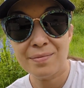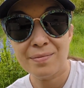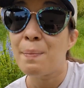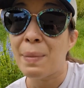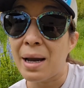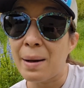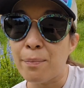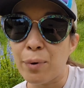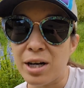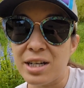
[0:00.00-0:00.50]

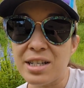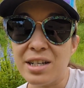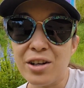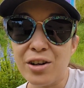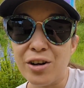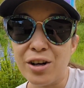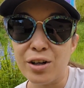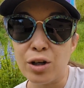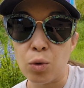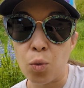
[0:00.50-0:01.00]
By embracing
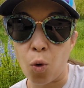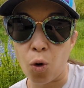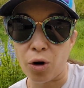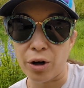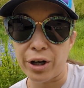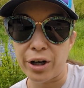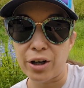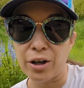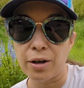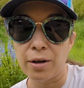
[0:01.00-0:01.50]
your inner
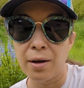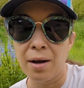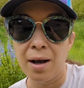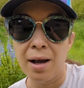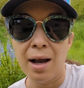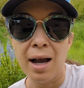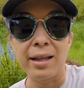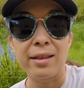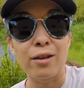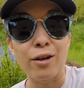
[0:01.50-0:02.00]
warrior
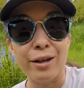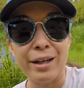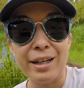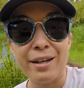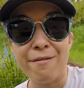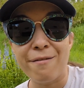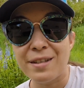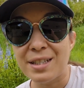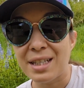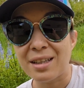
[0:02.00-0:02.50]
and learning
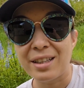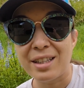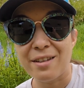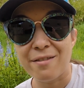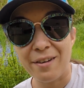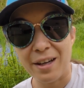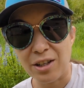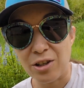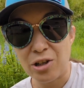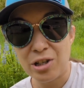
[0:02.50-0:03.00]
to physically
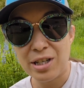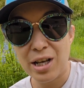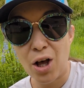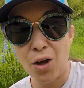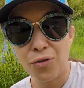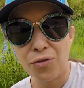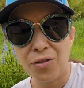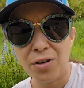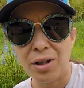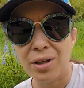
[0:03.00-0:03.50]
defend
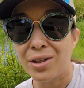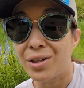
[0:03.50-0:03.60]
yourself,